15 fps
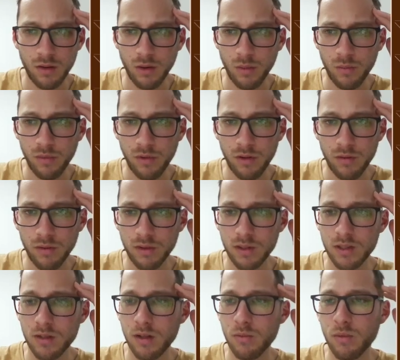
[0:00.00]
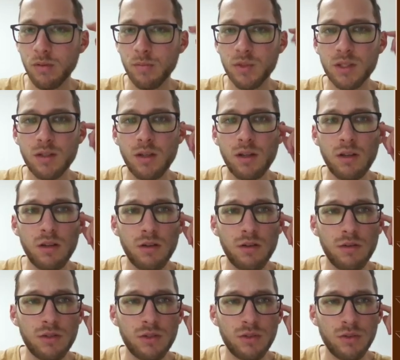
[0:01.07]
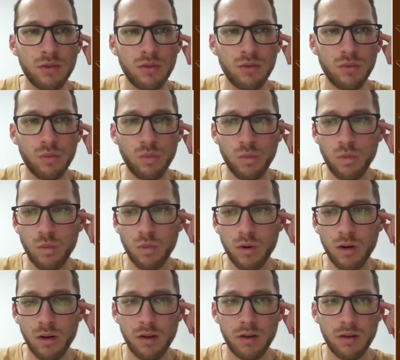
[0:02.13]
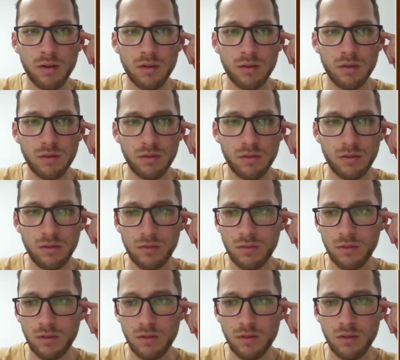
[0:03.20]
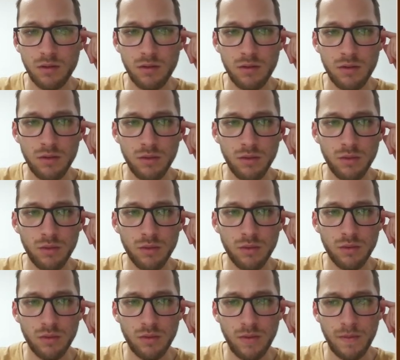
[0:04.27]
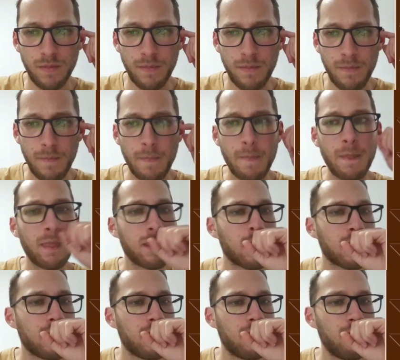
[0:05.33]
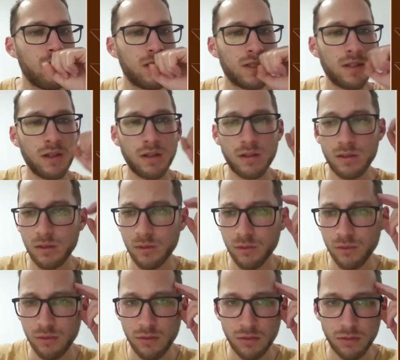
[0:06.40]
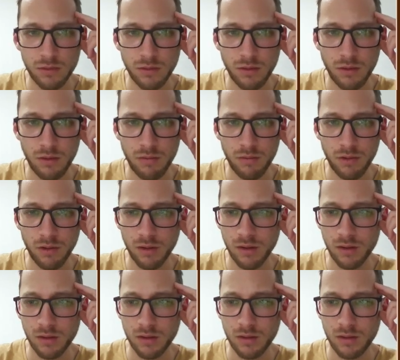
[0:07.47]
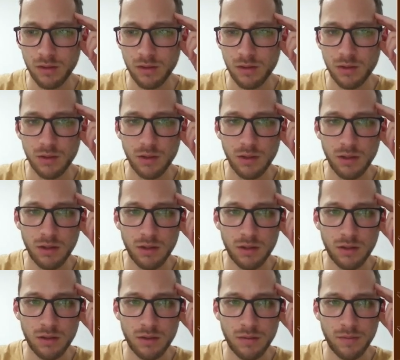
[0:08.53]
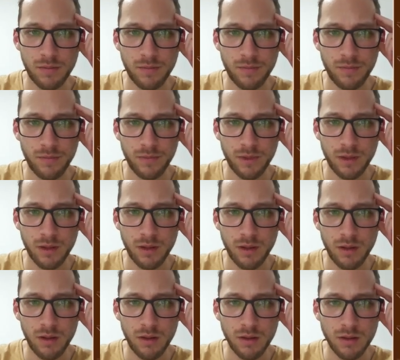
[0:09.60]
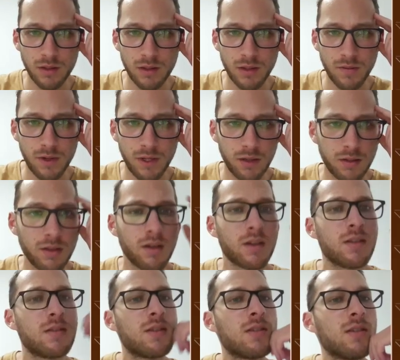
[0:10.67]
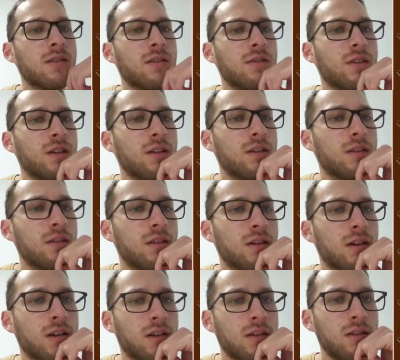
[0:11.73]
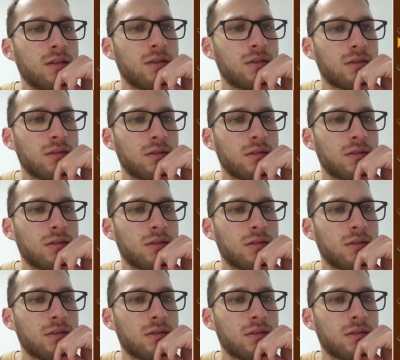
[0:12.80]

Hopefully you understand what I'm saying here. 2, 1, 2, 3, 6, good. 3 and 6. This is 7, 8, 9, 7, 8, 9.